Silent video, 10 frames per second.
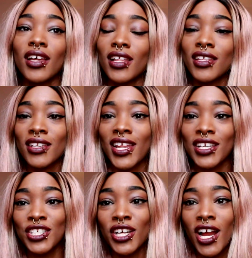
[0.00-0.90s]
I think
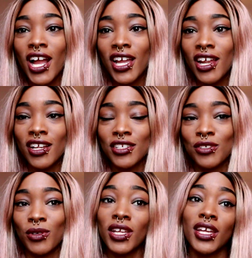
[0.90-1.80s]
next year I kind of
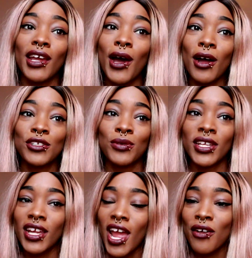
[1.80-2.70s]
just want to get I just want
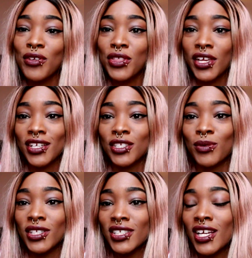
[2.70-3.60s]
to get everything. I just
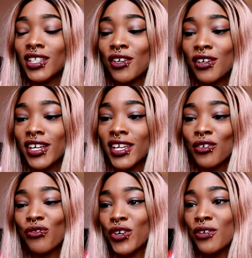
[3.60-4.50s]
want to declutter and
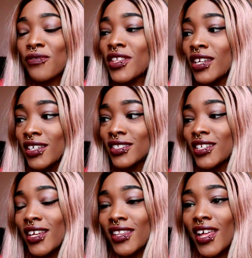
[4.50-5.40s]
get rid of things
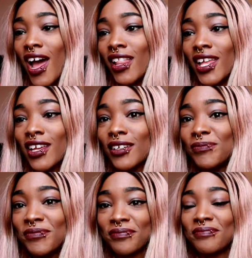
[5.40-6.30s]
and like
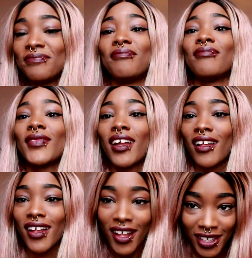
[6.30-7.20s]

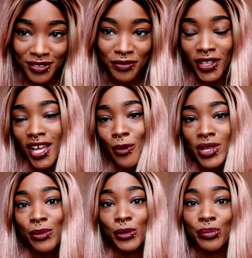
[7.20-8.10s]
I feel like I'll
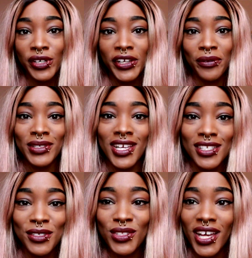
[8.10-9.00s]
be able to breathe once I
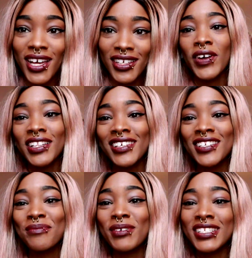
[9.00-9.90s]
do that. Finally,
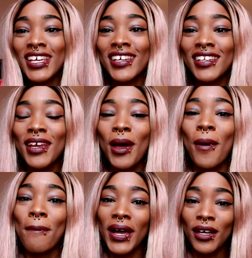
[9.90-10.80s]
number 10,
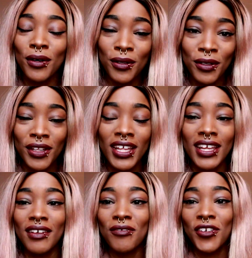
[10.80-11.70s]
my goal
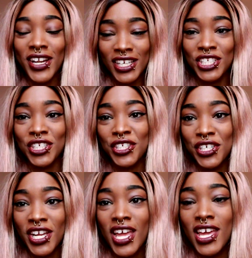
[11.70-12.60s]
for next
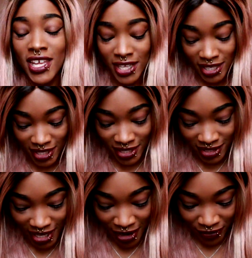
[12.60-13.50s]
year
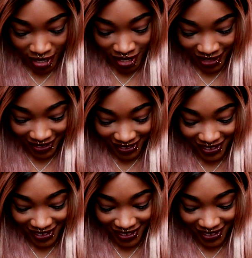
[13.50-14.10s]
is I forgot